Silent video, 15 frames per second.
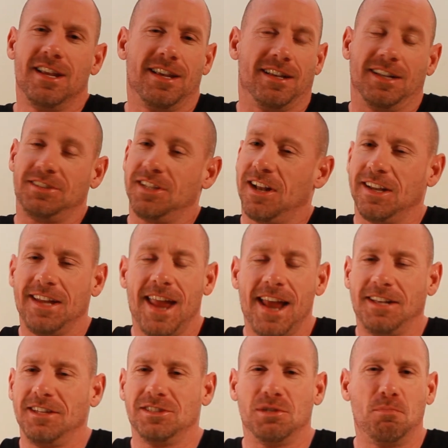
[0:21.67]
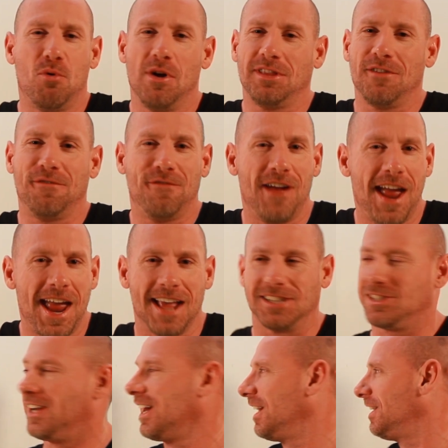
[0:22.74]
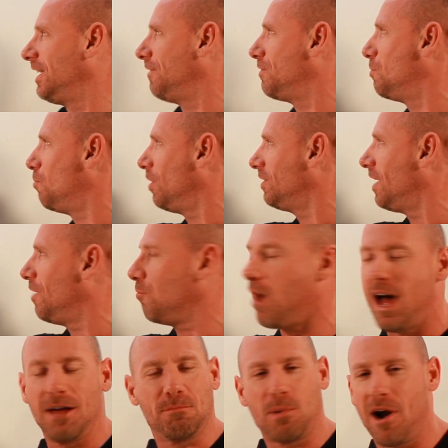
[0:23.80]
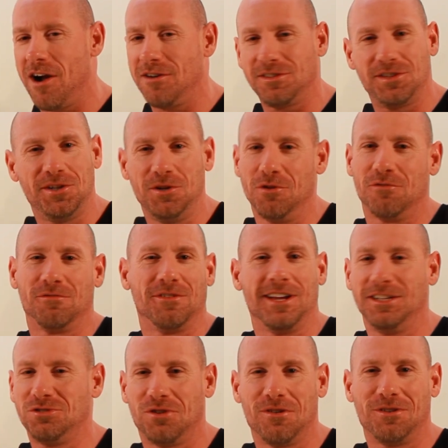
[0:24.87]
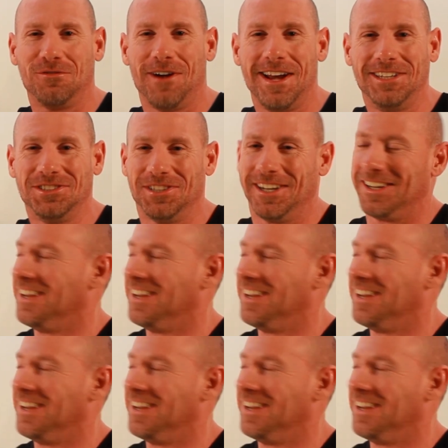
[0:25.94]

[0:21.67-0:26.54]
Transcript: and I said I can't disappoint the fans, I got to give them what they want, part 2 of Intro to Ranging.